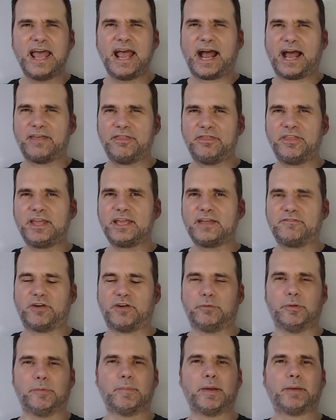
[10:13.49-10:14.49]
I think if I
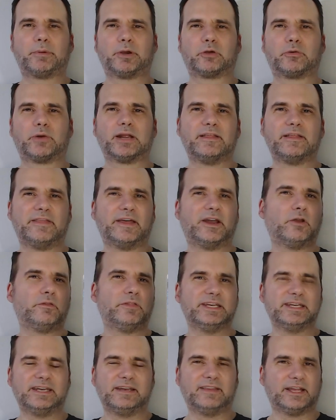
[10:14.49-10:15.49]
remember correctly, that only
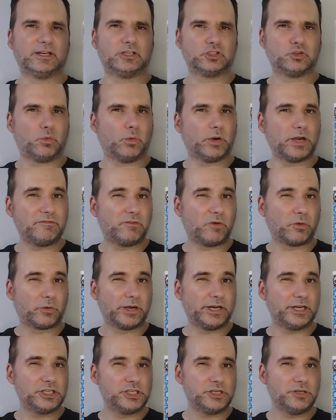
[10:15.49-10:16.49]
did like 24
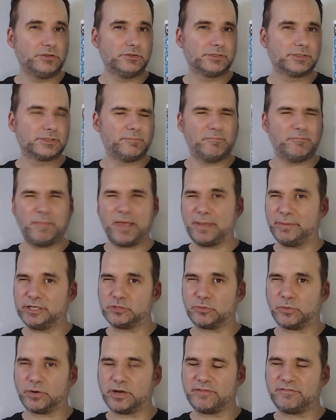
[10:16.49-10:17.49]
issues, maybe
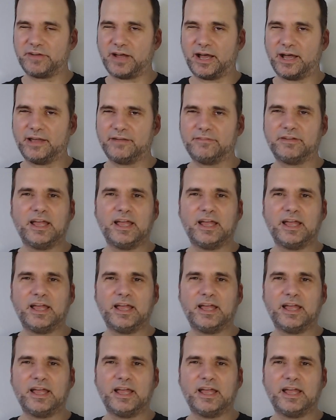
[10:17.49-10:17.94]
25.